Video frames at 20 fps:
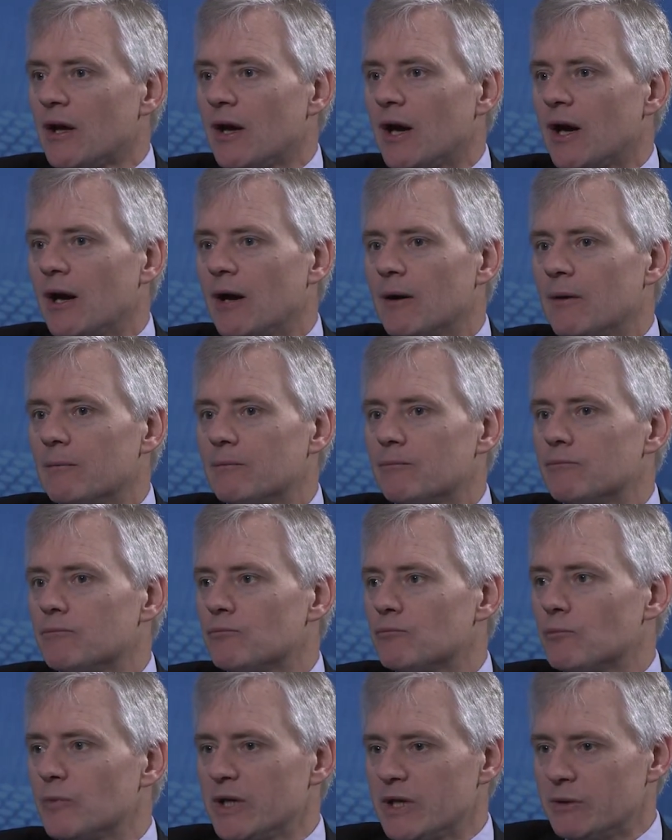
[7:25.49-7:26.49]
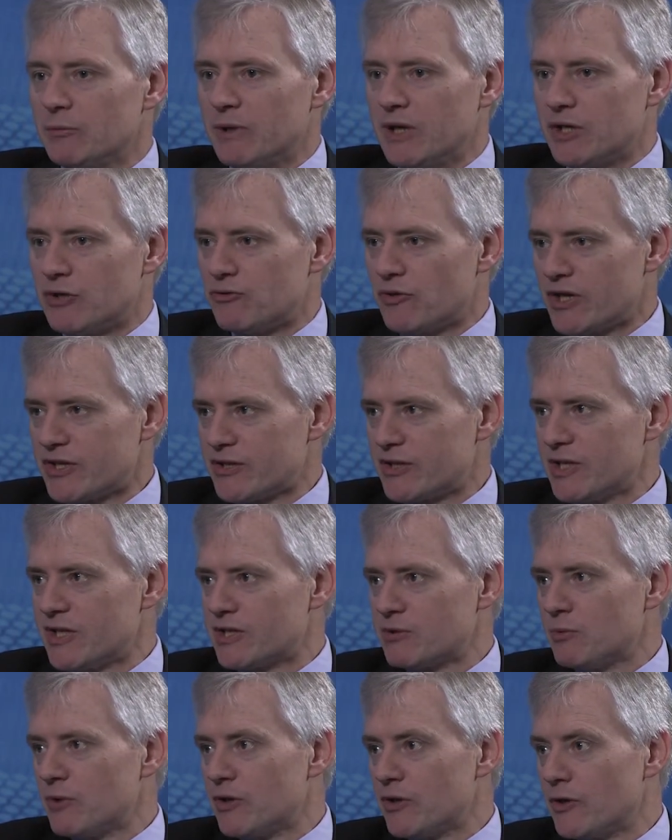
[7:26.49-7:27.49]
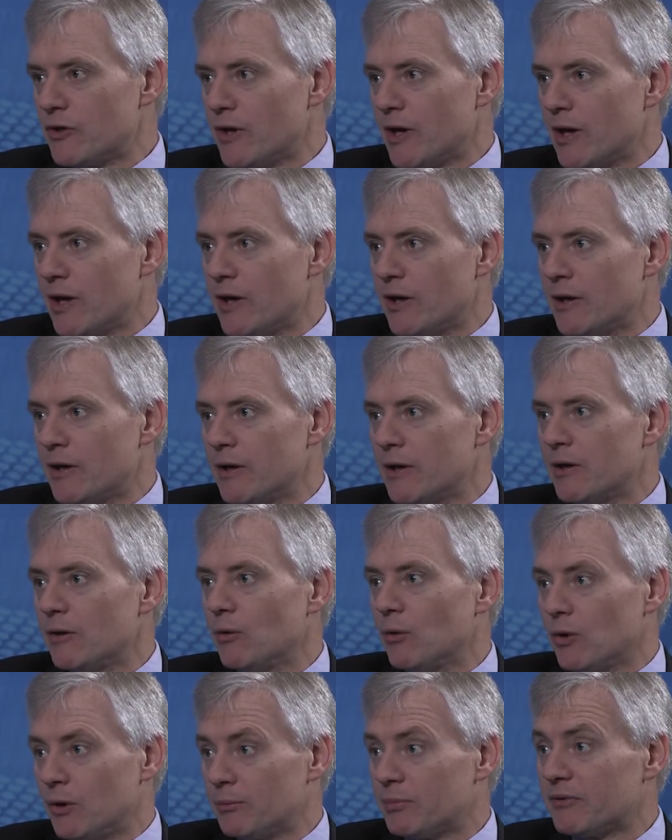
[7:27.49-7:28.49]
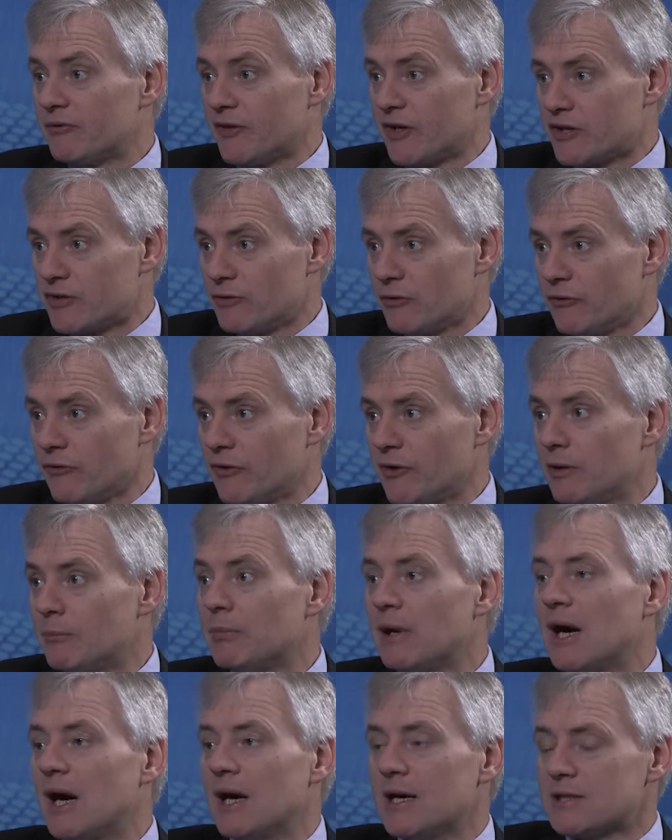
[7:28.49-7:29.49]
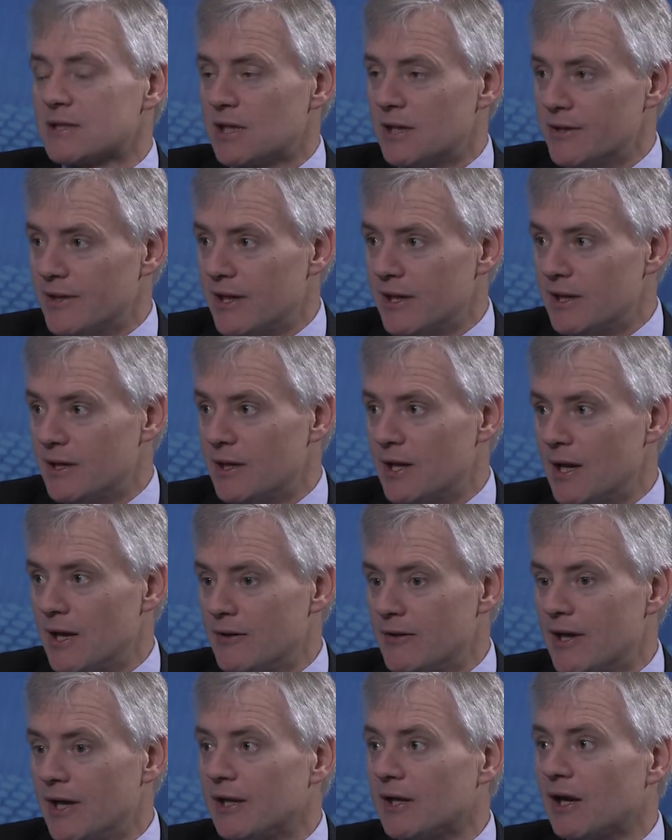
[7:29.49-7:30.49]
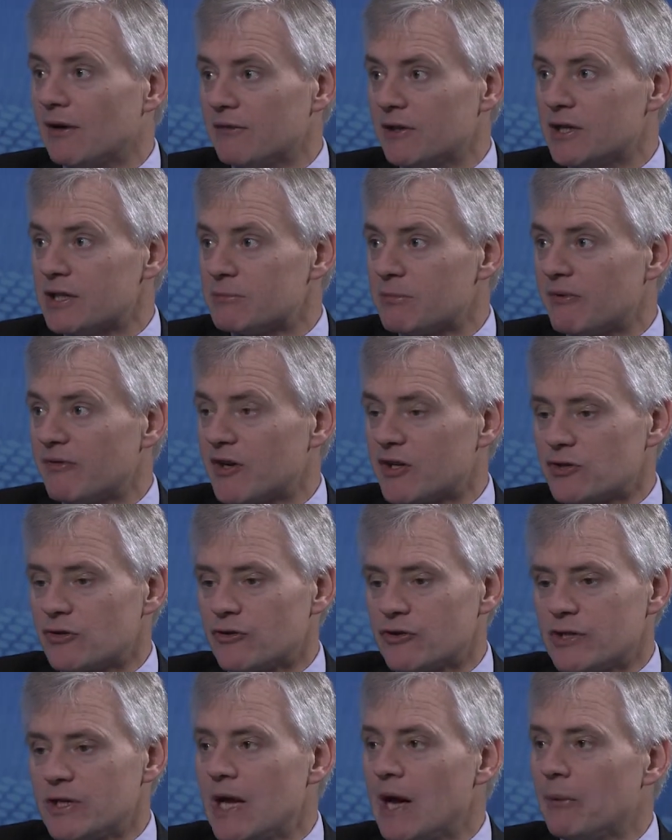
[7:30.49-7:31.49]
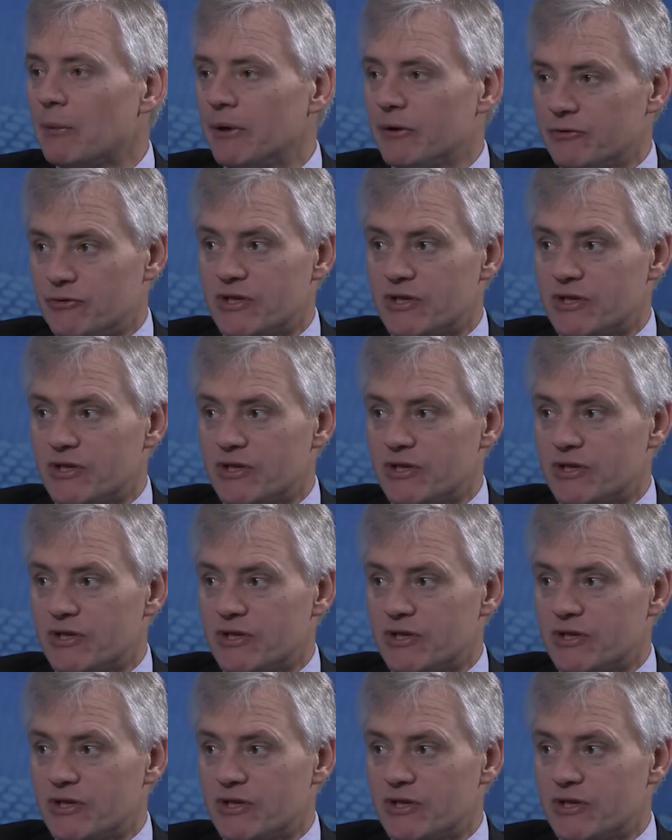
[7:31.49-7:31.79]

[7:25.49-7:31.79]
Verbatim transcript: Um, we, we addressed this with uh, audit professionals in the past and then, and then governance professionals, and now we're